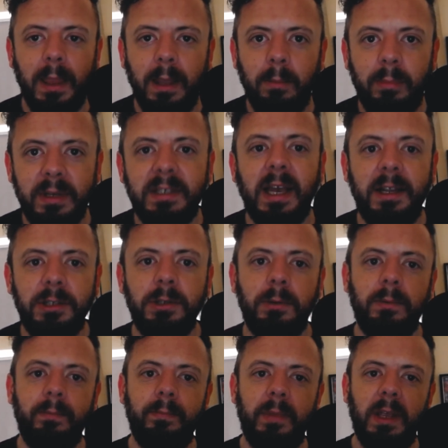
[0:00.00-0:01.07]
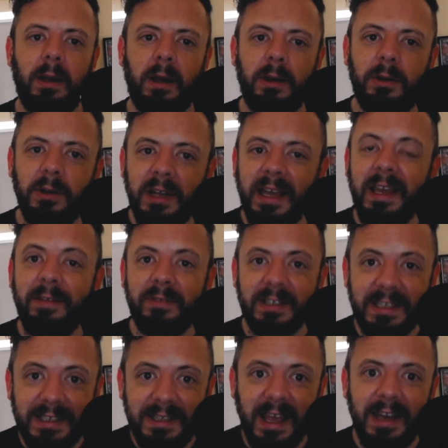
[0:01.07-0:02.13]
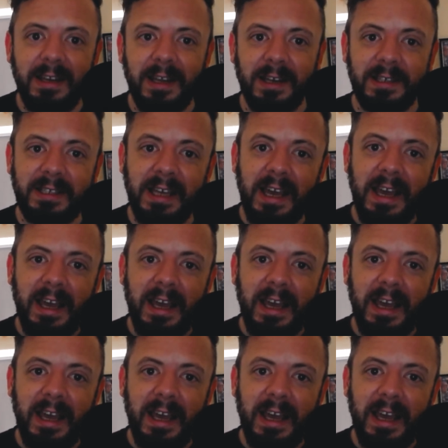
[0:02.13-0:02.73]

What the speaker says: potential. Could it even send us